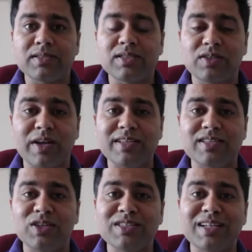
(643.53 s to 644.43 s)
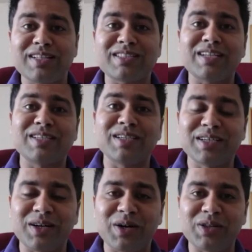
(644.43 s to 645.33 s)
this tri-series that's
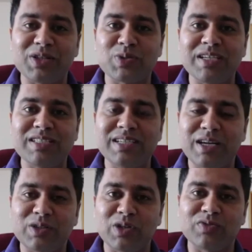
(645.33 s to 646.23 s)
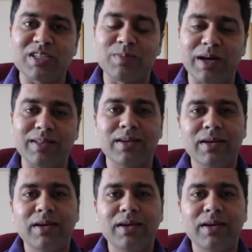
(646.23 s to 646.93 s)
starting uh, on the twenty-eighth of this month